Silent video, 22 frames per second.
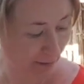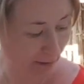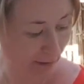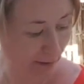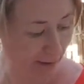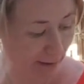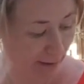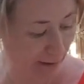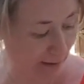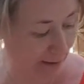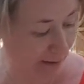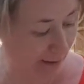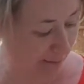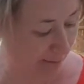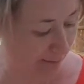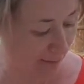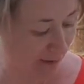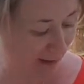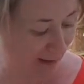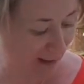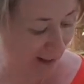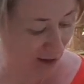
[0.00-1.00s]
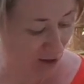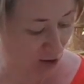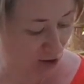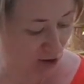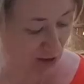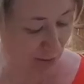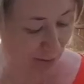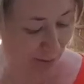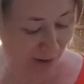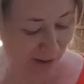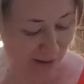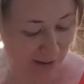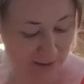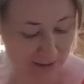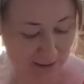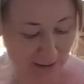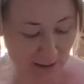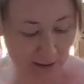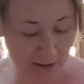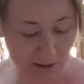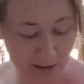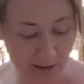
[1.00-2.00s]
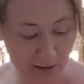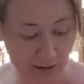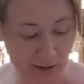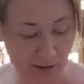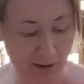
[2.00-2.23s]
Um, again, just a basic